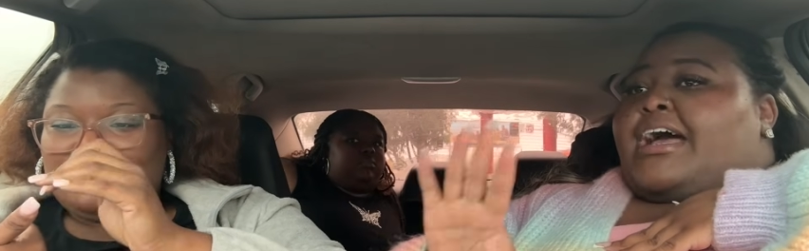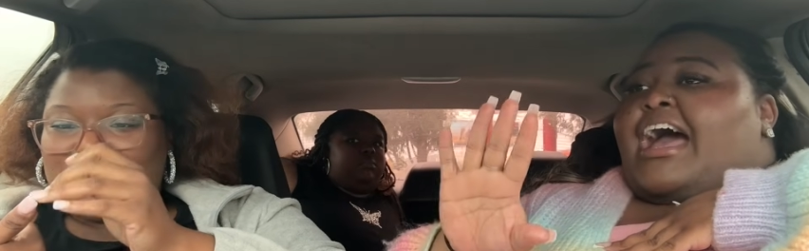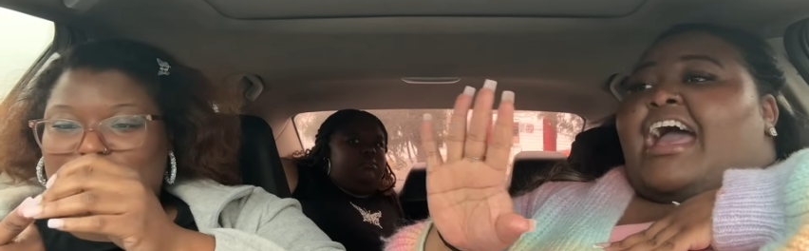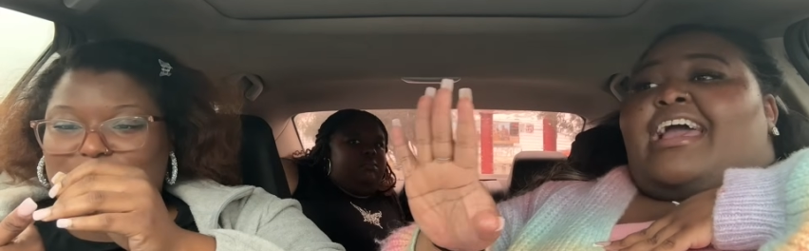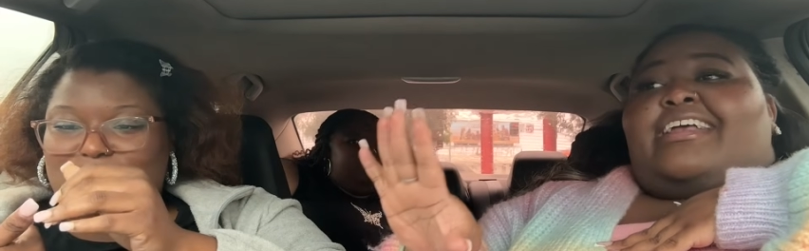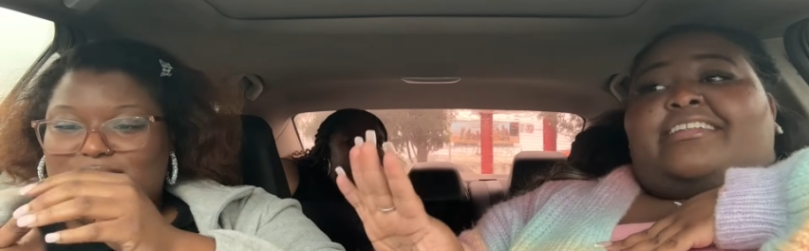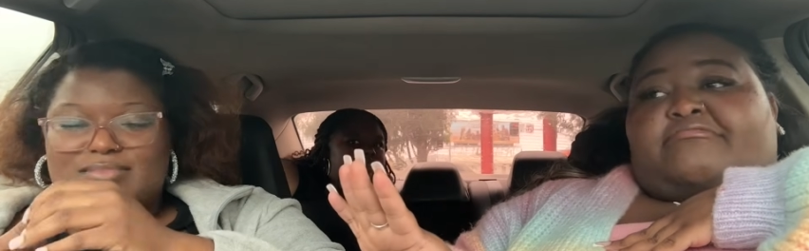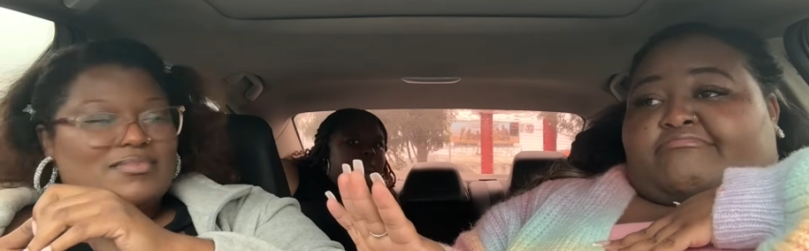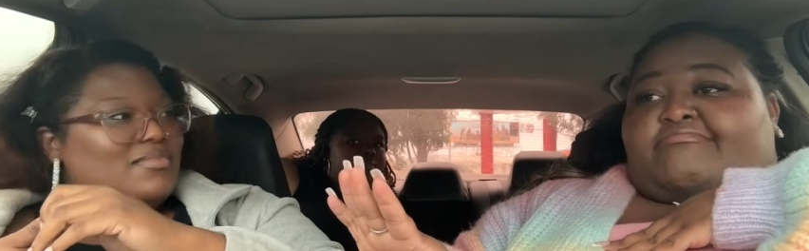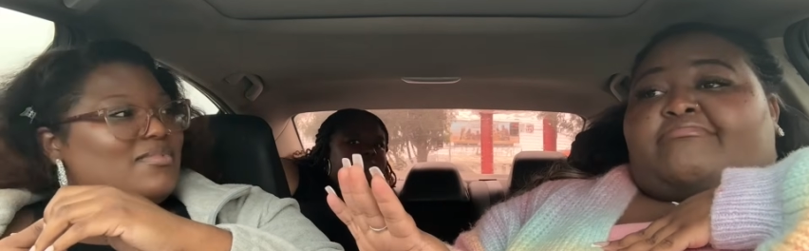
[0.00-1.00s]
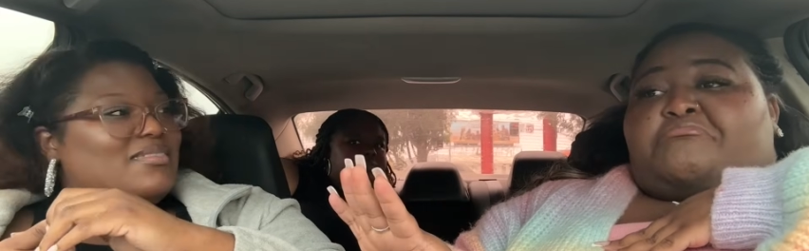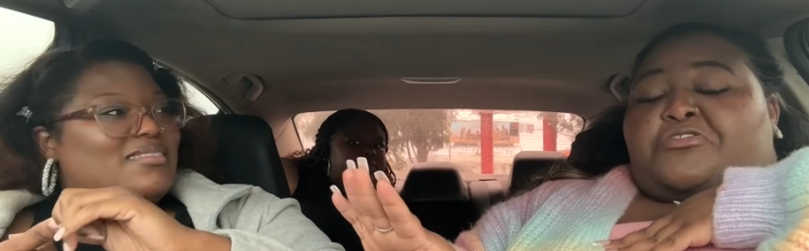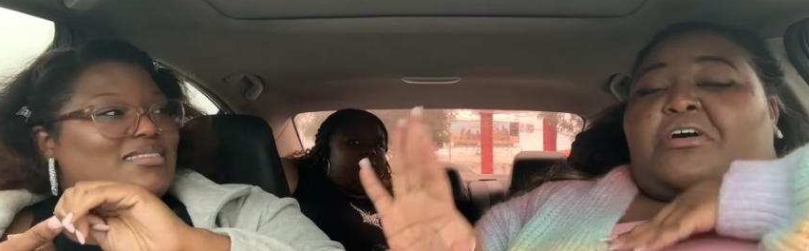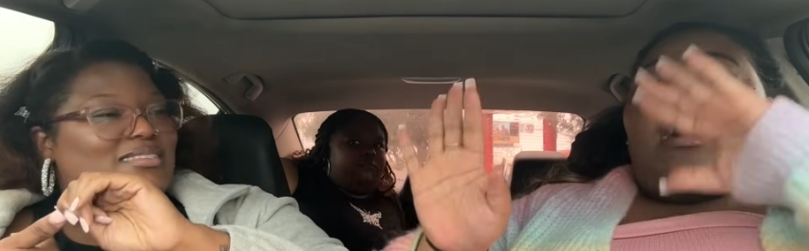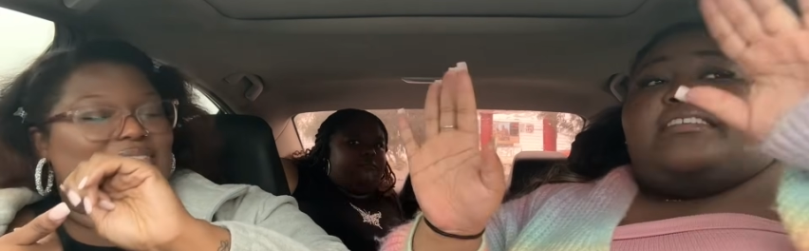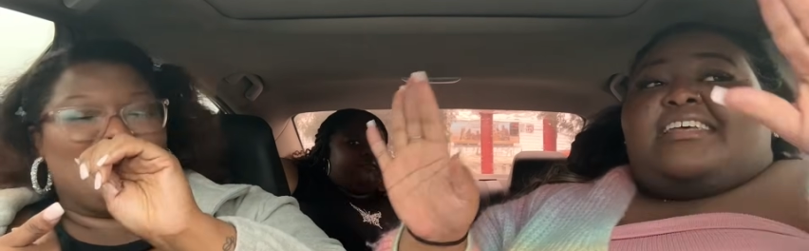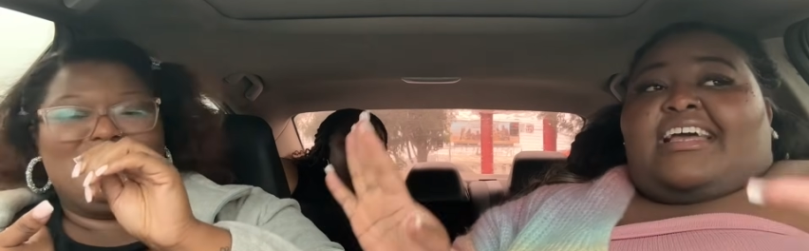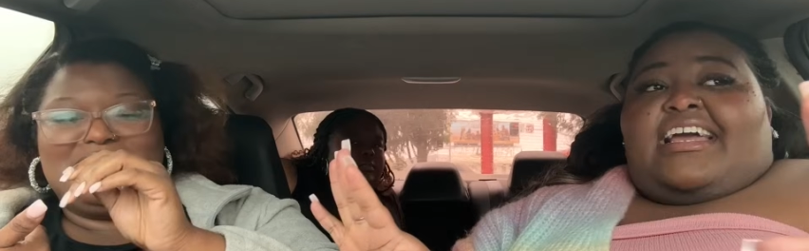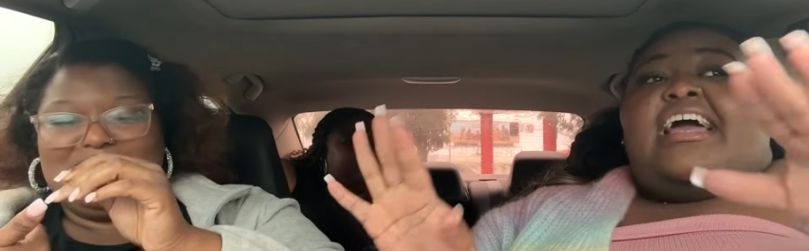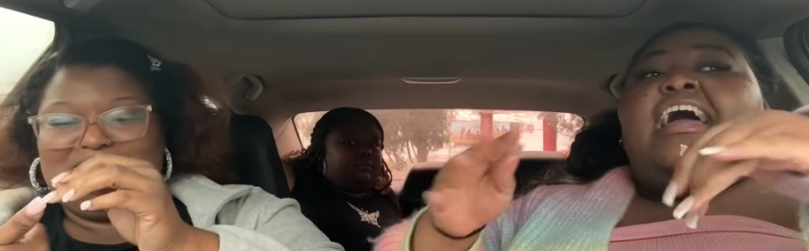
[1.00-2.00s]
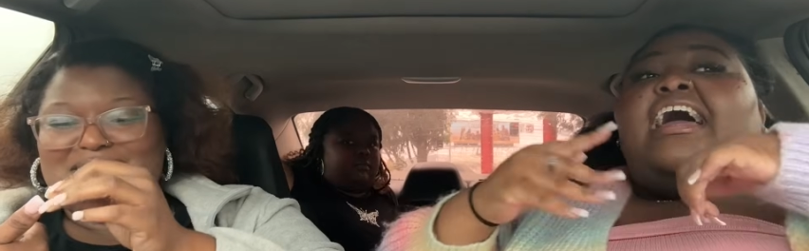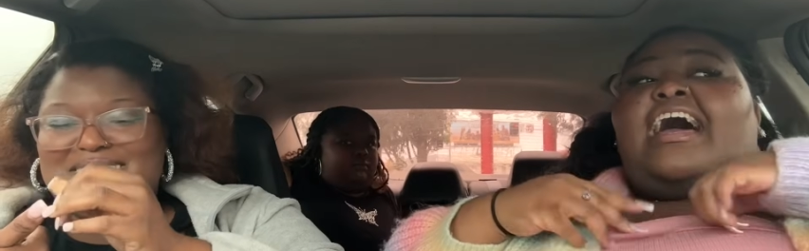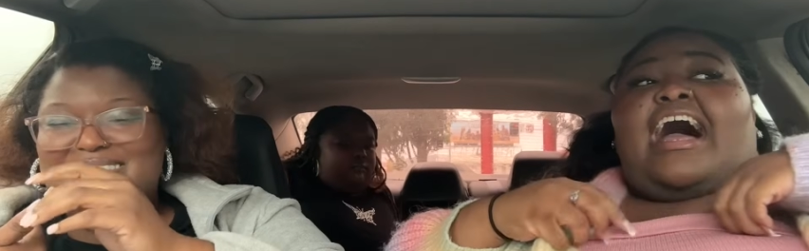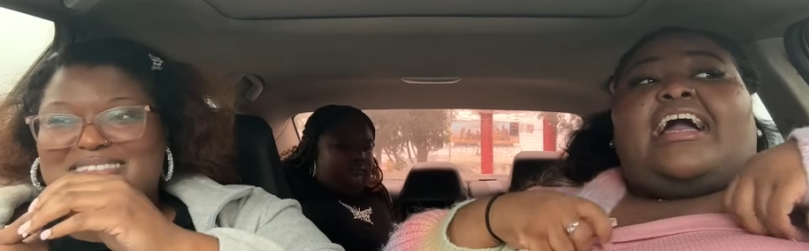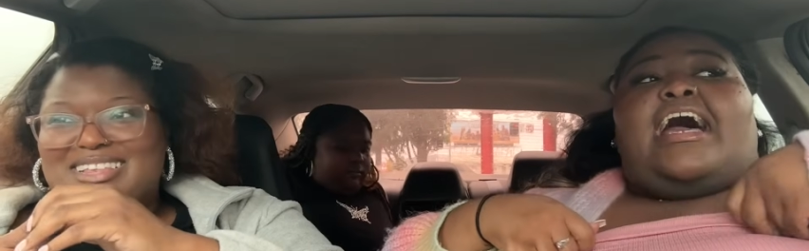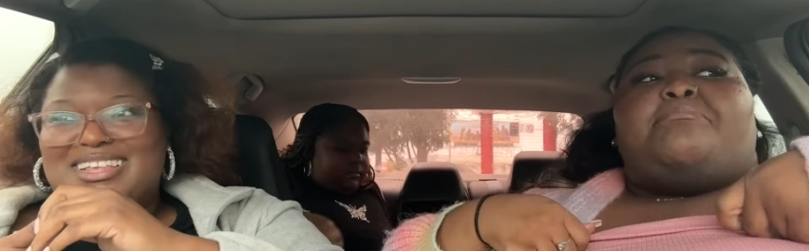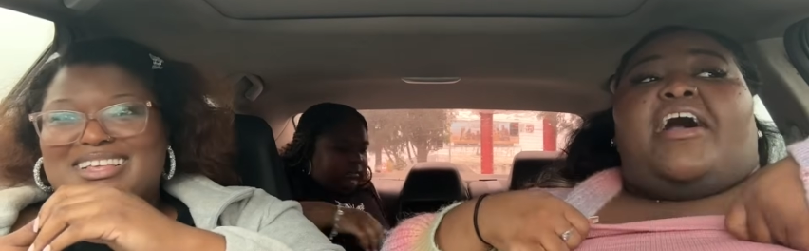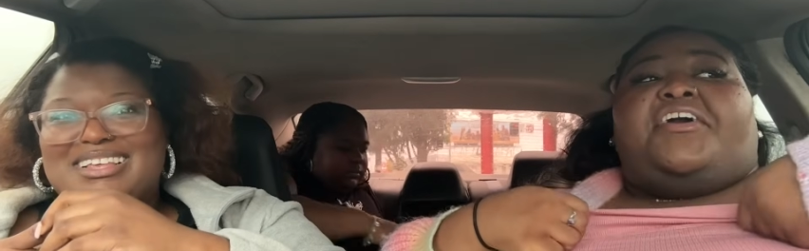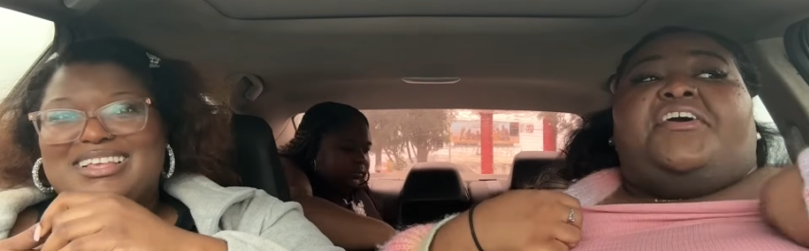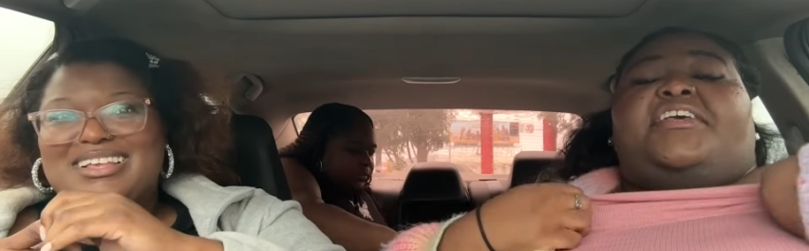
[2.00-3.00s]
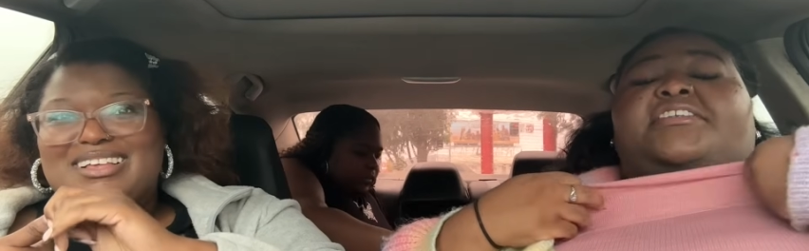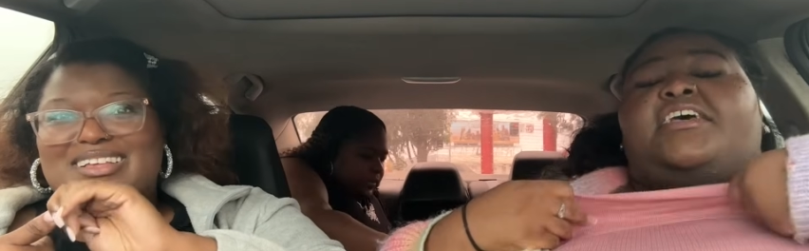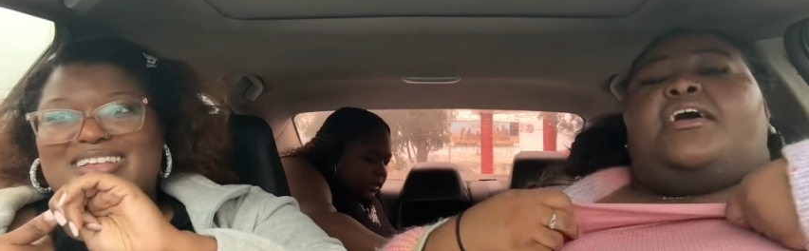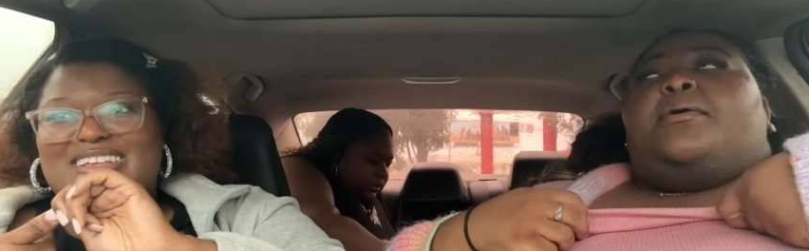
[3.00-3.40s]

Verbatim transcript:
Speaker 1: I ain't, you know what I'm saying? I got my goodies.